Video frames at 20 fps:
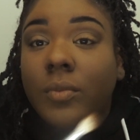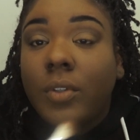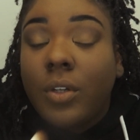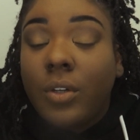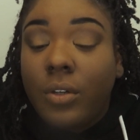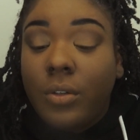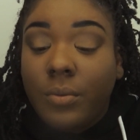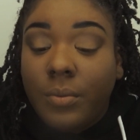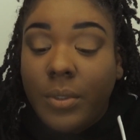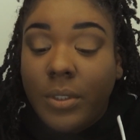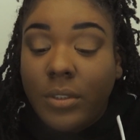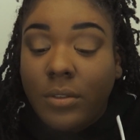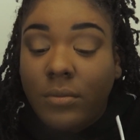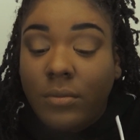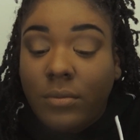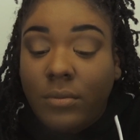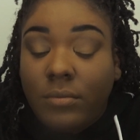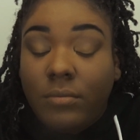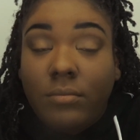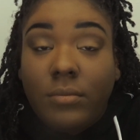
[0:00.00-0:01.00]
we're
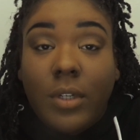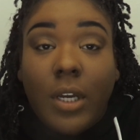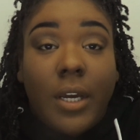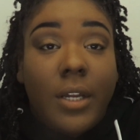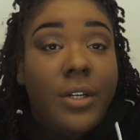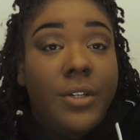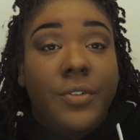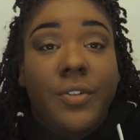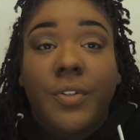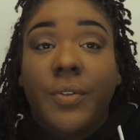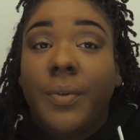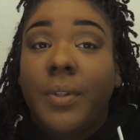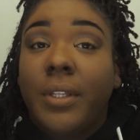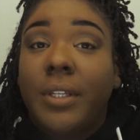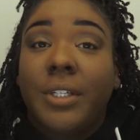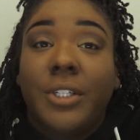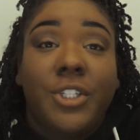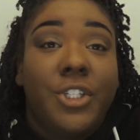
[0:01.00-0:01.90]
kind of doing the